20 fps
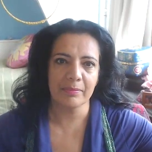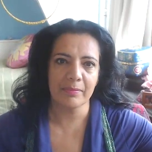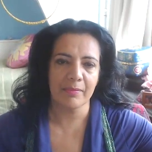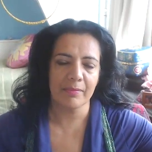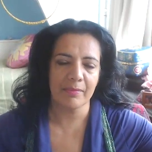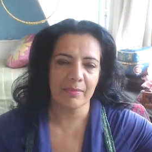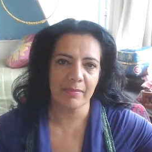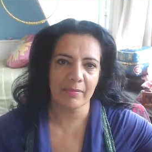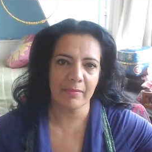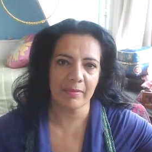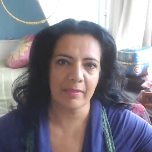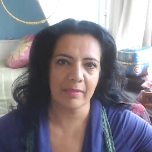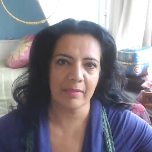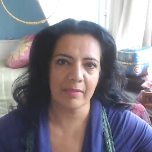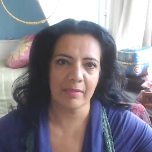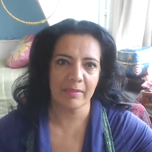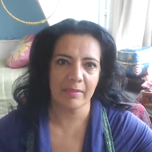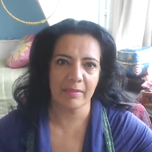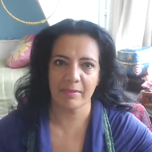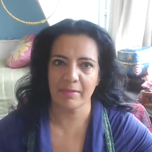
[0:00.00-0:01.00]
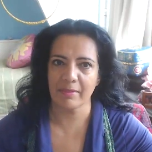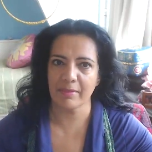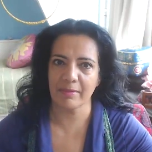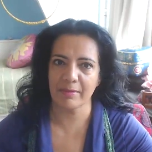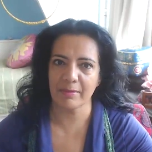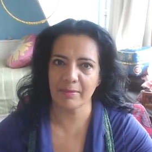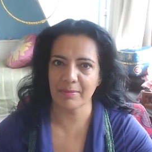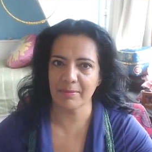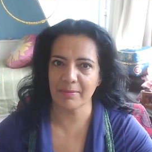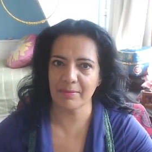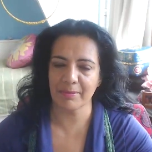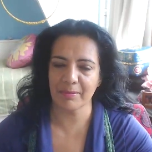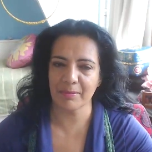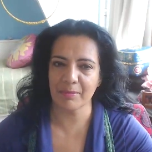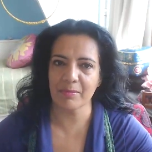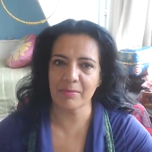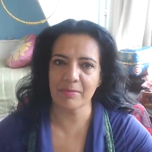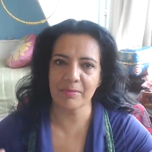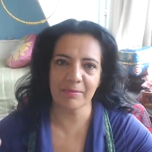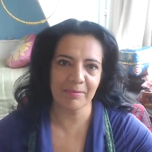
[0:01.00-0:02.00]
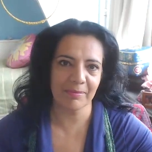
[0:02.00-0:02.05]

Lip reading: No one is speaking in this clip.